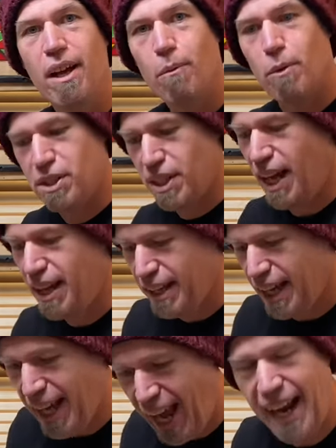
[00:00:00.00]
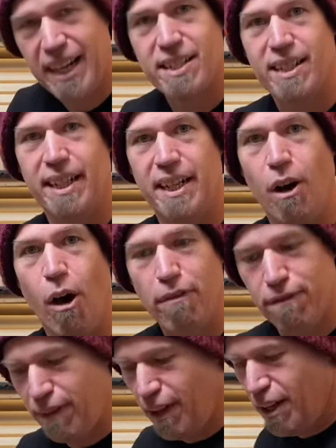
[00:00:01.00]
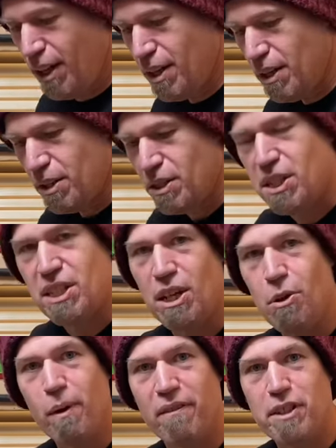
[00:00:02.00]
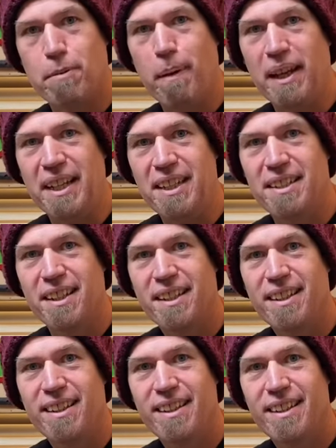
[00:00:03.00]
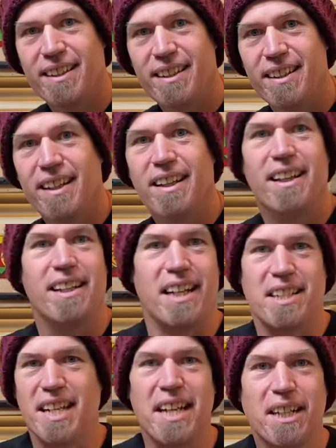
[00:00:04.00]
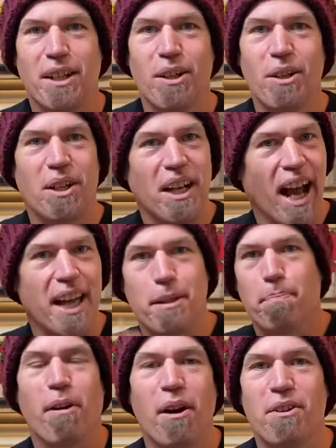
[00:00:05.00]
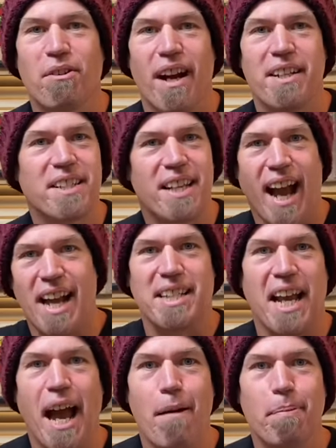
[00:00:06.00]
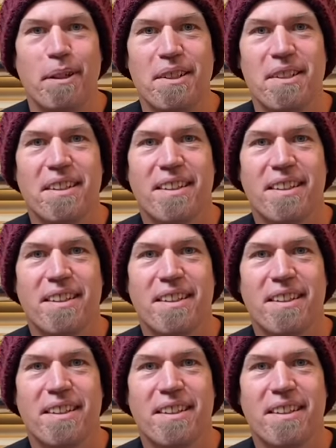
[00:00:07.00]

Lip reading: was axling off, still with speed. Let's take a look at the progress as it happened.